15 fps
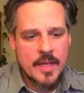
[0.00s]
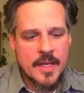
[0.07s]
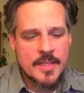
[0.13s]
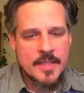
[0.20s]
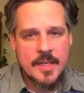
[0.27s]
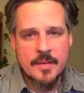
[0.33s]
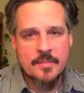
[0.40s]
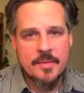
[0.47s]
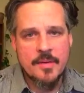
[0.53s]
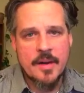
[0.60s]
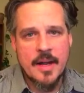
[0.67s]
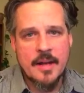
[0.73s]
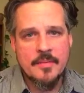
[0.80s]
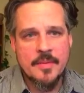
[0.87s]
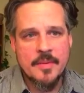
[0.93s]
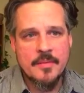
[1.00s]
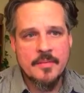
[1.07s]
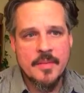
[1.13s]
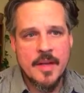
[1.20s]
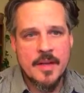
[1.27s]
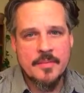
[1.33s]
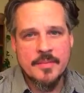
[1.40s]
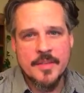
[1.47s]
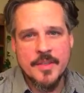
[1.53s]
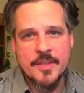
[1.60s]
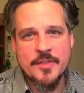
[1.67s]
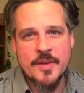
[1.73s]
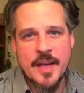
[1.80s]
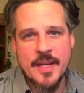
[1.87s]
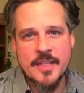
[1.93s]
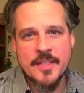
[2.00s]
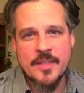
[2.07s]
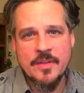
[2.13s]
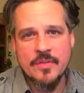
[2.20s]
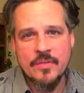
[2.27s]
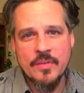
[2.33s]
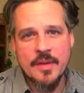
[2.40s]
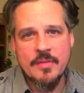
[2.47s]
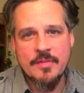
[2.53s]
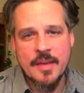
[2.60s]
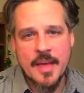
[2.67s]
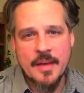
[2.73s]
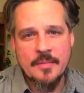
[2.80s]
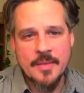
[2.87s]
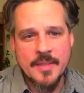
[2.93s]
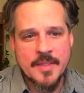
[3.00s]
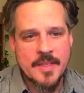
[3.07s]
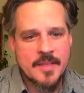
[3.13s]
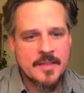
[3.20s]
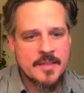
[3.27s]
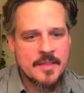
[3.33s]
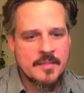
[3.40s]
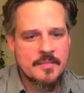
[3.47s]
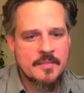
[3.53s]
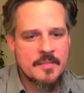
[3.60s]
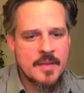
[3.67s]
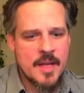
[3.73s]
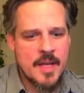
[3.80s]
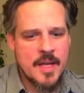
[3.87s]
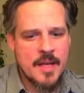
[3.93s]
is it a problem to try to revamp a system,